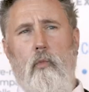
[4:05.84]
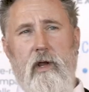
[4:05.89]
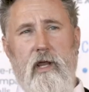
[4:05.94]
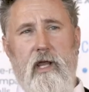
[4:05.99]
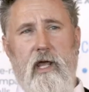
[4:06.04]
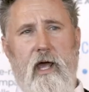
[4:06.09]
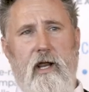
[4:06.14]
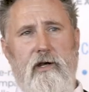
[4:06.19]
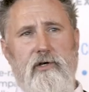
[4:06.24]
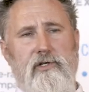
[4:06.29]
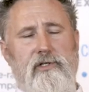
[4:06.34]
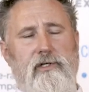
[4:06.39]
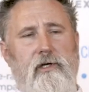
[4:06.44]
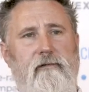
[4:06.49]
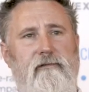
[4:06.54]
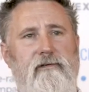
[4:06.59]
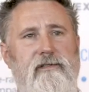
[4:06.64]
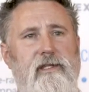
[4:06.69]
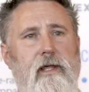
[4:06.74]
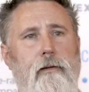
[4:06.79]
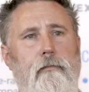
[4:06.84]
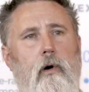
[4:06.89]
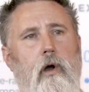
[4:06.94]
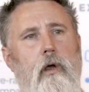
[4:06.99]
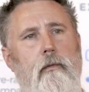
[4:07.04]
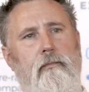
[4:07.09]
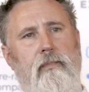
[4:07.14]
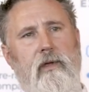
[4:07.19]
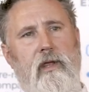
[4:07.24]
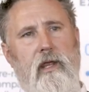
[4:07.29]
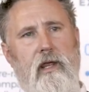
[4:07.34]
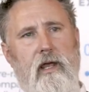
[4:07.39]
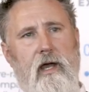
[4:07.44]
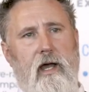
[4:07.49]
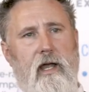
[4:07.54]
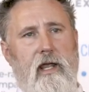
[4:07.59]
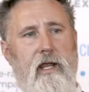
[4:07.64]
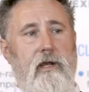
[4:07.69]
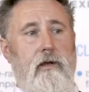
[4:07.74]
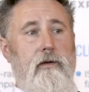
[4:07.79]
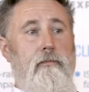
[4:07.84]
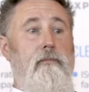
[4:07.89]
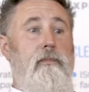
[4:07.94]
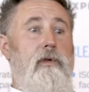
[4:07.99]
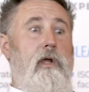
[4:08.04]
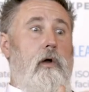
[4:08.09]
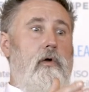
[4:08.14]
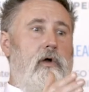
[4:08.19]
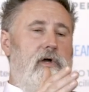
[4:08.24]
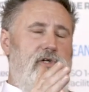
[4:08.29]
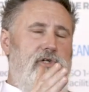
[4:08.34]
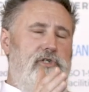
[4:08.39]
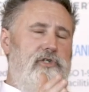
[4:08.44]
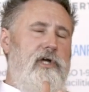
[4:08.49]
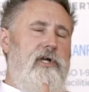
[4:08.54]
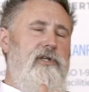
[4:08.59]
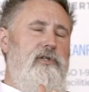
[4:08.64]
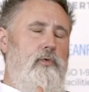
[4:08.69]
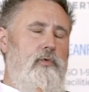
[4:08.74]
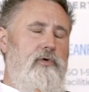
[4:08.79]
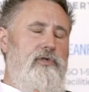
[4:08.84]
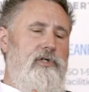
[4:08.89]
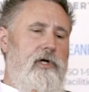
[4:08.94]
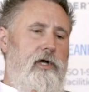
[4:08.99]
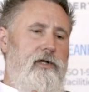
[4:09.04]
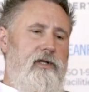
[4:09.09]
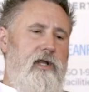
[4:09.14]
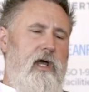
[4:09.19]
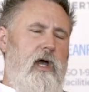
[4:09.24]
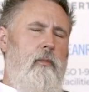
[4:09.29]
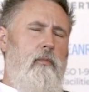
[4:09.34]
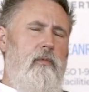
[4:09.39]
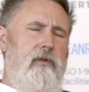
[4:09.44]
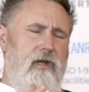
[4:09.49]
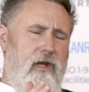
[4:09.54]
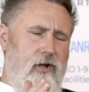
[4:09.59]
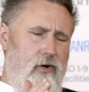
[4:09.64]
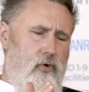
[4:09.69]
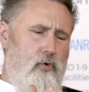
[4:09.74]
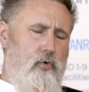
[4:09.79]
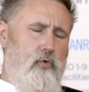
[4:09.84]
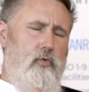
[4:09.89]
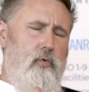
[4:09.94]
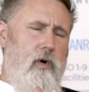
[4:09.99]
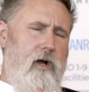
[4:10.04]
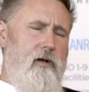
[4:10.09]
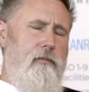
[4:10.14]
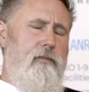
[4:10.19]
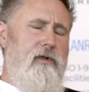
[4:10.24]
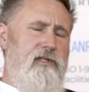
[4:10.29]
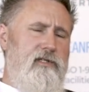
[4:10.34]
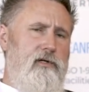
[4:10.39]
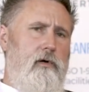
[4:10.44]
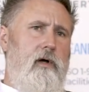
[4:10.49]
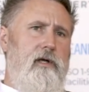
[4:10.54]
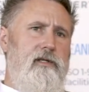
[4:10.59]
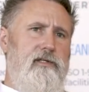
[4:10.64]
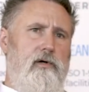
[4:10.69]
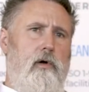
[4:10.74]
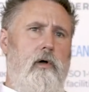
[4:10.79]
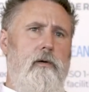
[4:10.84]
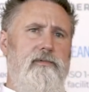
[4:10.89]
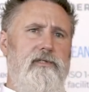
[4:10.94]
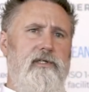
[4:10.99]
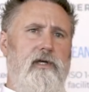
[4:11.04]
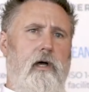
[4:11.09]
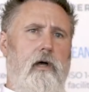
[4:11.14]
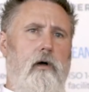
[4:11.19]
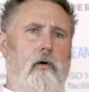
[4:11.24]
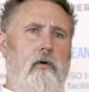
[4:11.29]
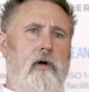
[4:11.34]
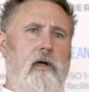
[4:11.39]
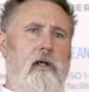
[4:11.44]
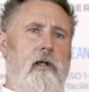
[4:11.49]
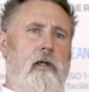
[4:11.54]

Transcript: weekend shifts, there might be a scheduled shutdown with an incredibly tight timescale,